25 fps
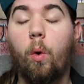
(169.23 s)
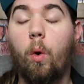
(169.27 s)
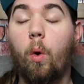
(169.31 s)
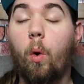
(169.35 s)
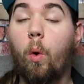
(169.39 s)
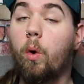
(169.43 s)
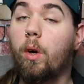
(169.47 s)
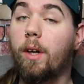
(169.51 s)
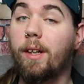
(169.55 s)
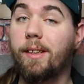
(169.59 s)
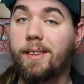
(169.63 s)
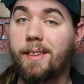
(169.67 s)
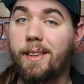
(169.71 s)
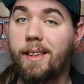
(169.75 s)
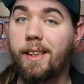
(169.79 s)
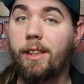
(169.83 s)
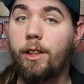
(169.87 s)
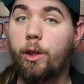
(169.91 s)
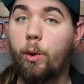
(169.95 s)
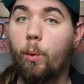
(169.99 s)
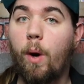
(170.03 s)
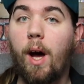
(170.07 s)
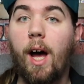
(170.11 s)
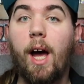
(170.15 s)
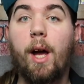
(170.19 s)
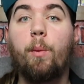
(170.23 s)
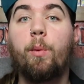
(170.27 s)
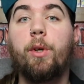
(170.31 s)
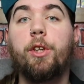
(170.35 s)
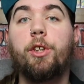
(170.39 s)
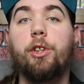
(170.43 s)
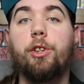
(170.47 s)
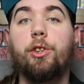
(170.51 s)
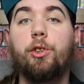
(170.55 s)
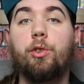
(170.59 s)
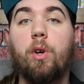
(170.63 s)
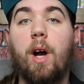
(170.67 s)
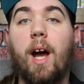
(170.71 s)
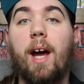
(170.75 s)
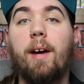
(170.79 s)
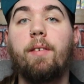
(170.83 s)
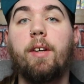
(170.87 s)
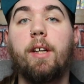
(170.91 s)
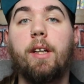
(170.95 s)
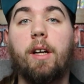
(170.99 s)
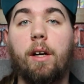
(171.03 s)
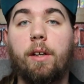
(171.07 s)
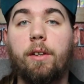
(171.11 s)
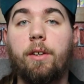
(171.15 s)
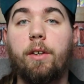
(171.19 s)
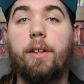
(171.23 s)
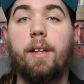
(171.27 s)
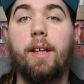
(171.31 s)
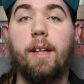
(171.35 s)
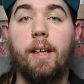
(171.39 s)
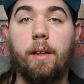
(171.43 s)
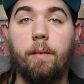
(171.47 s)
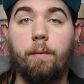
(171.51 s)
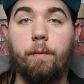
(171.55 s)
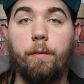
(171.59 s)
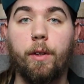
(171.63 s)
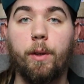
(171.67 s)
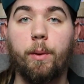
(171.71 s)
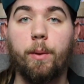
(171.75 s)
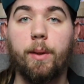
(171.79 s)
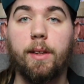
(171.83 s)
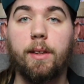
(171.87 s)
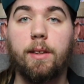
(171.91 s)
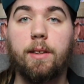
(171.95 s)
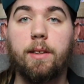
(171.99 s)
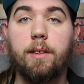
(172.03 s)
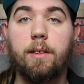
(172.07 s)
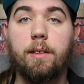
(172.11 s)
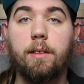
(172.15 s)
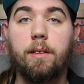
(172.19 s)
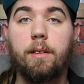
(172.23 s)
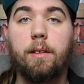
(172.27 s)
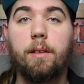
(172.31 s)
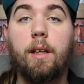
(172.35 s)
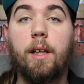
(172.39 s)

or a DUI, which is driving under the influence.